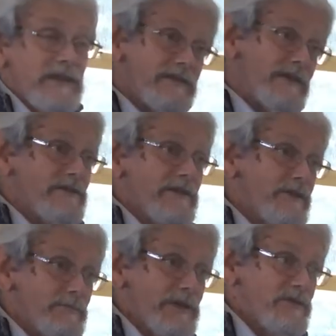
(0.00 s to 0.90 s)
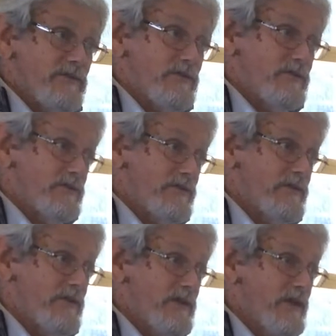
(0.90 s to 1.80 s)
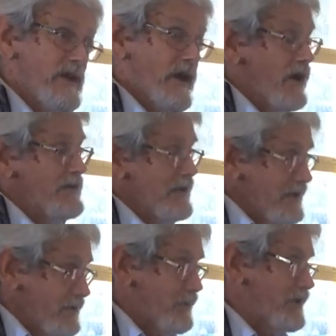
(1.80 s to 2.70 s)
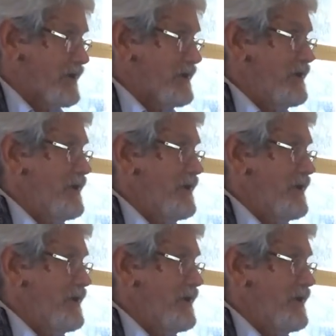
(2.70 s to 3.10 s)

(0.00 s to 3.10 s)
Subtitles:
That's actually the biggest source in the body.